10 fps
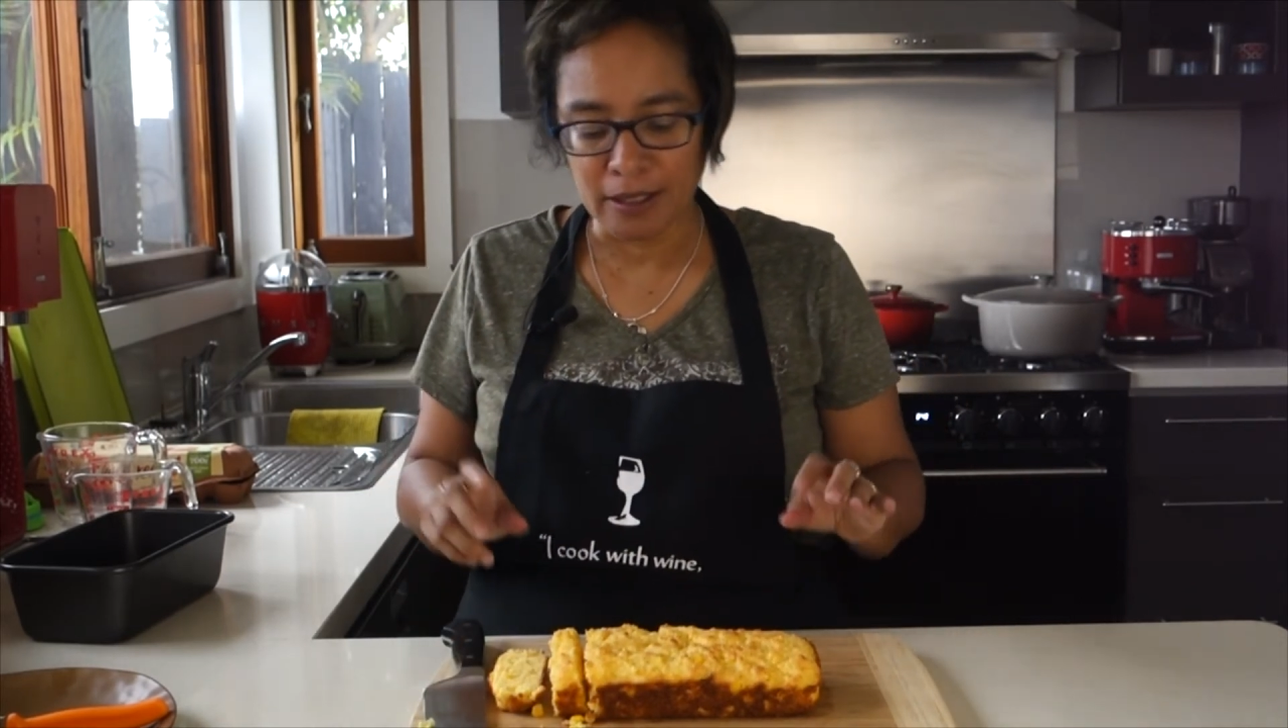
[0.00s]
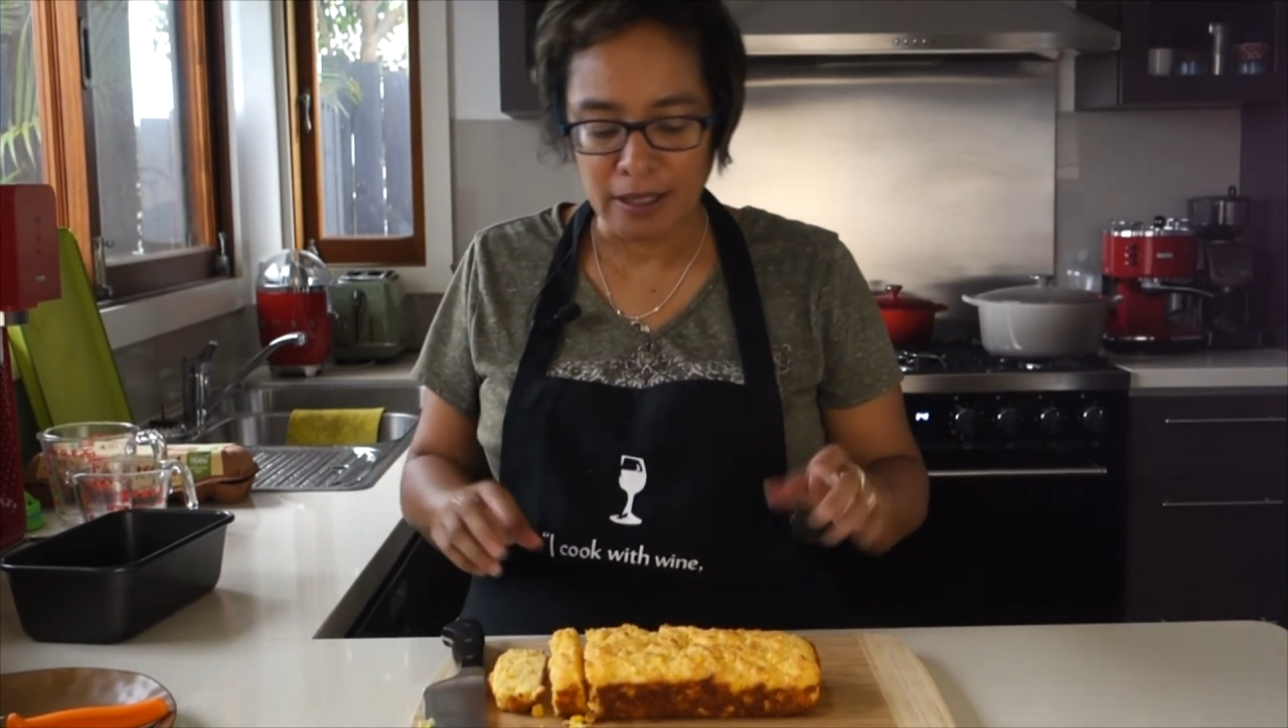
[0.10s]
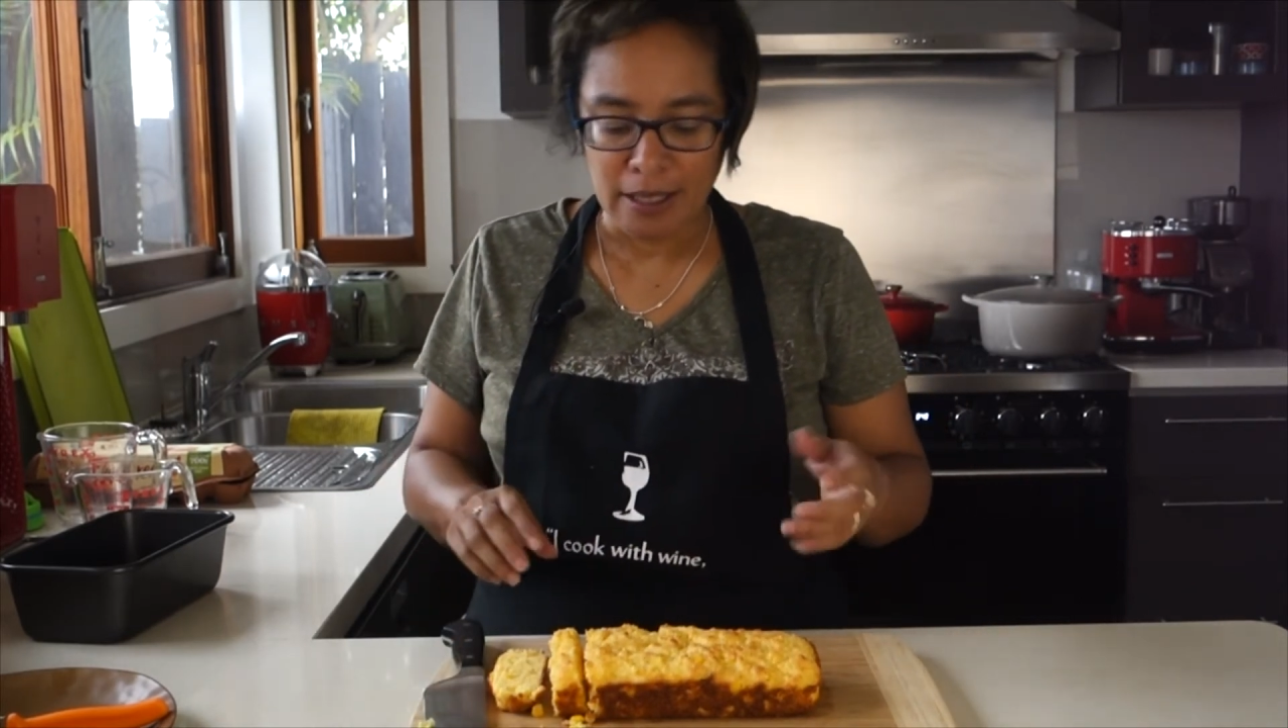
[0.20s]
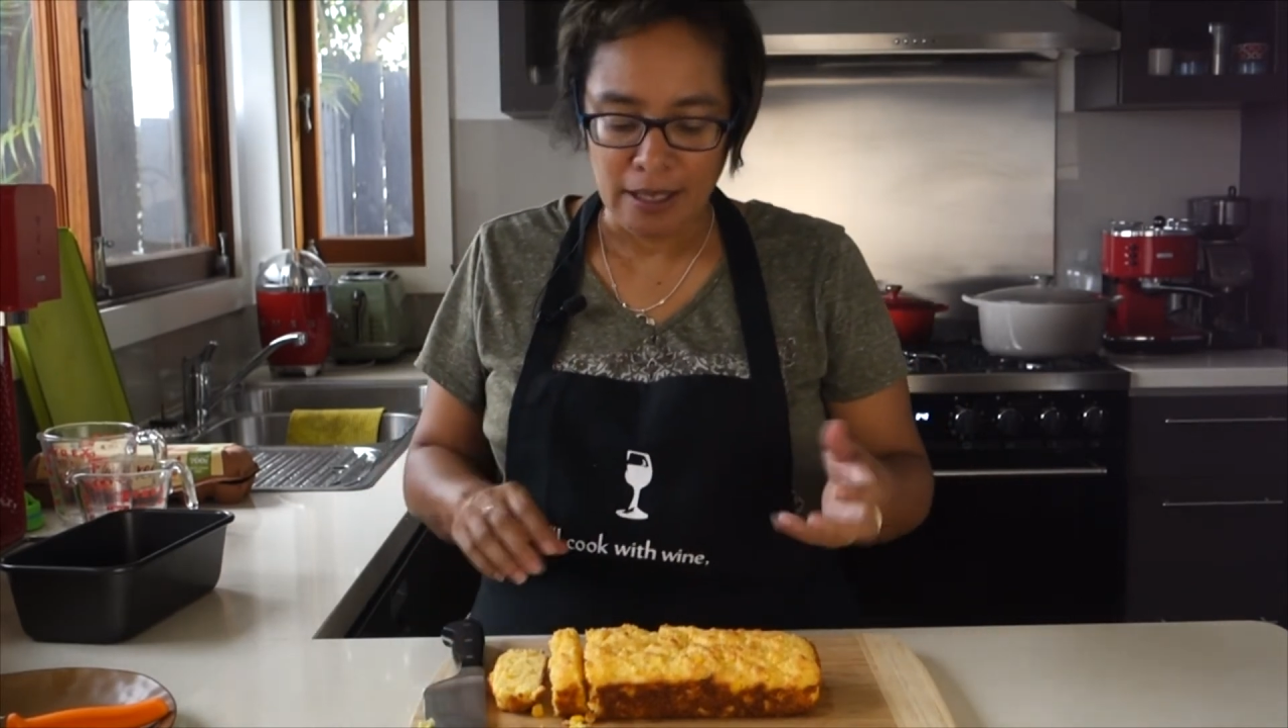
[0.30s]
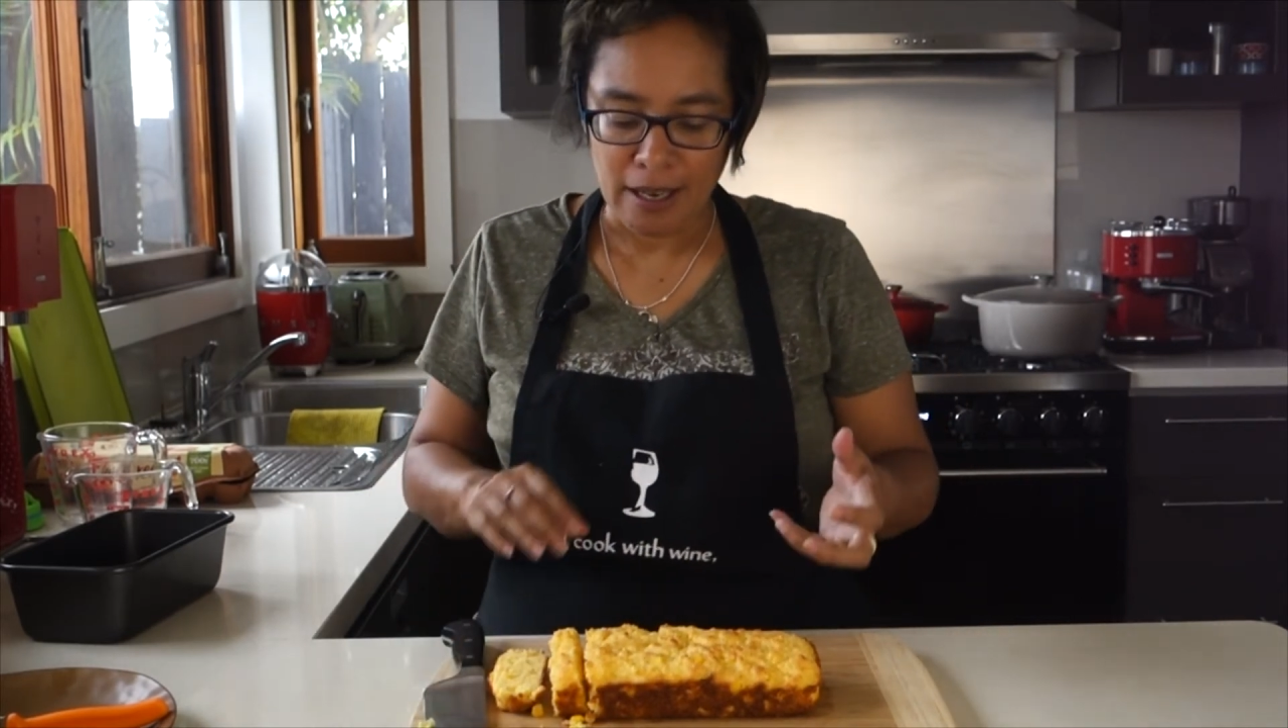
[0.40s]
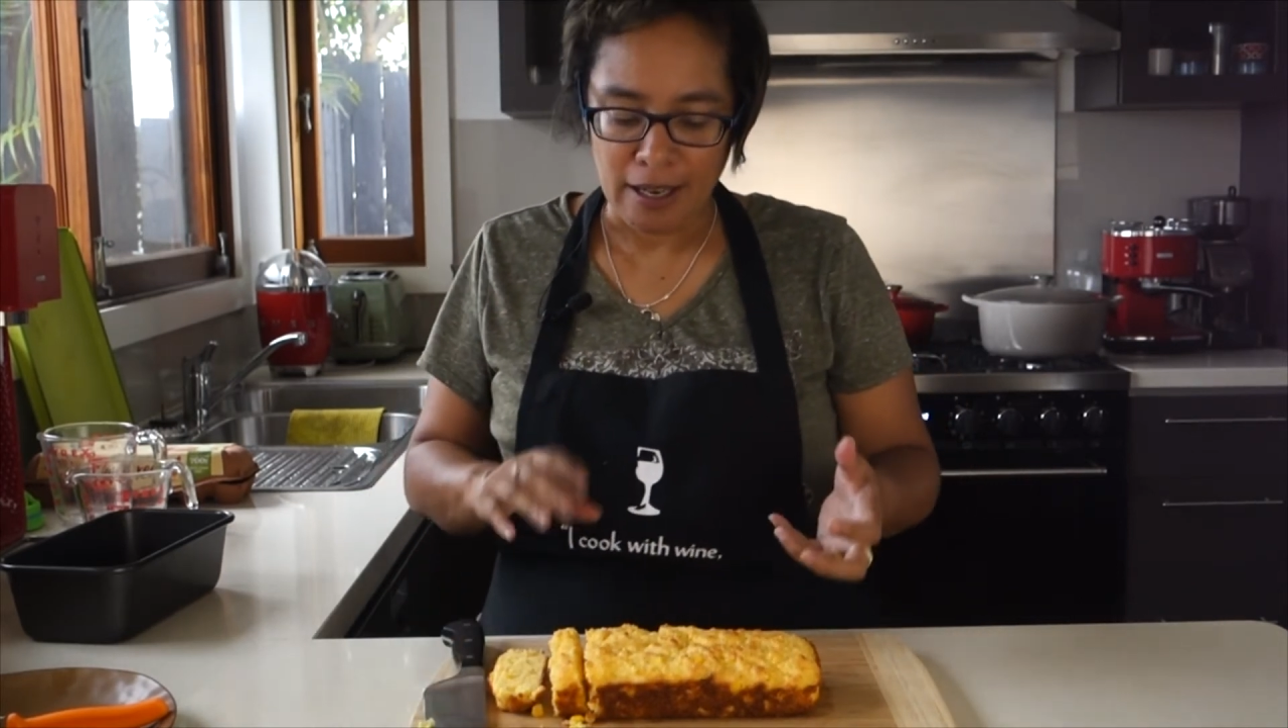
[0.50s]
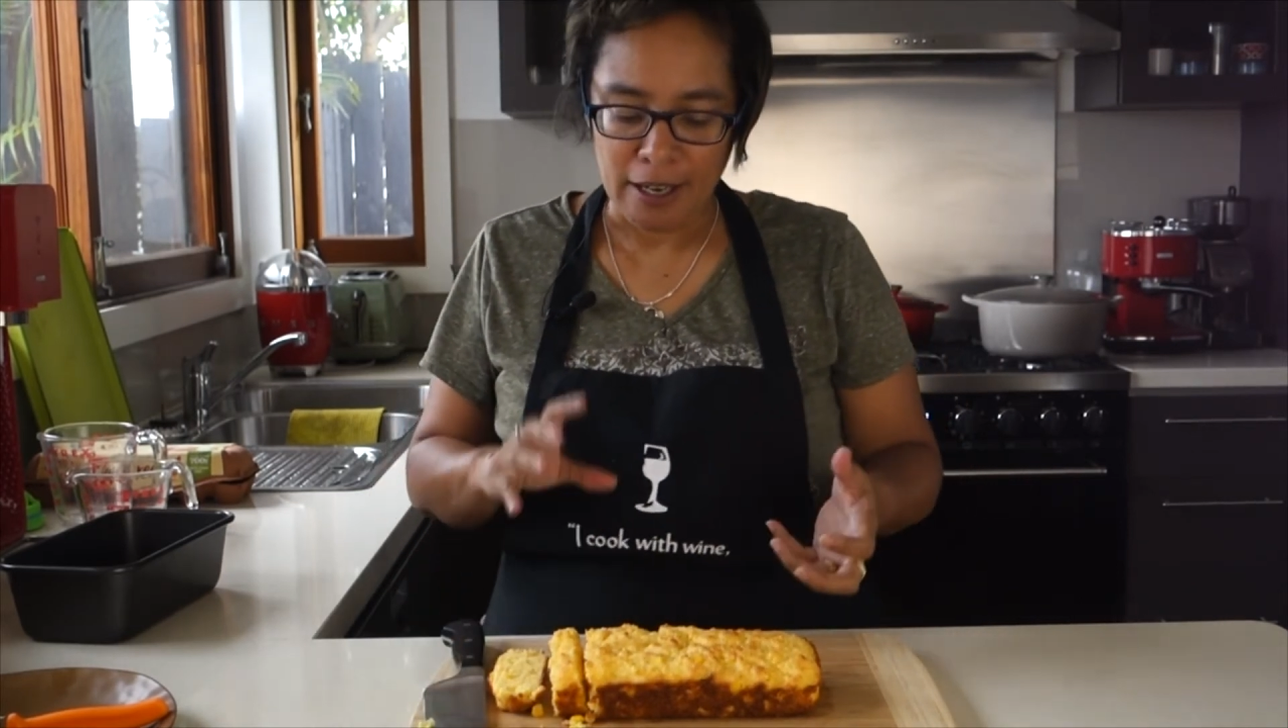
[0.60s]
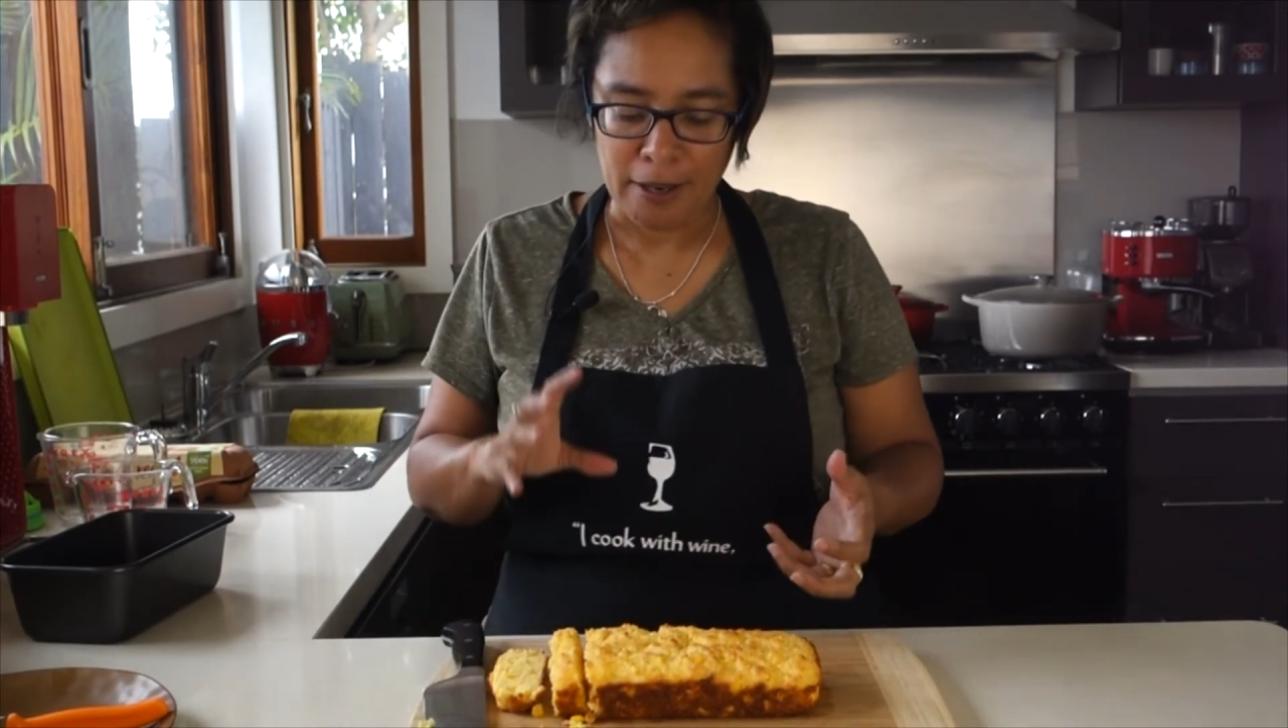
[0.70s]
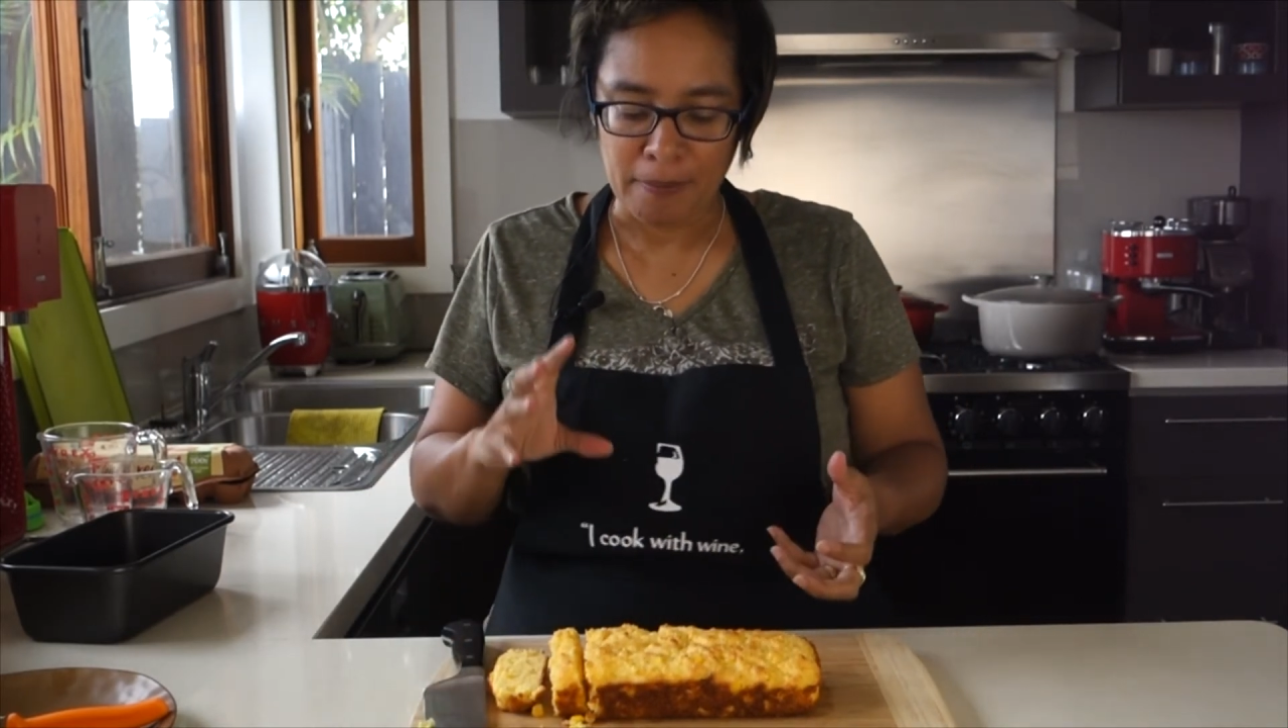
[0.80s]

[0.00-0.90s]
As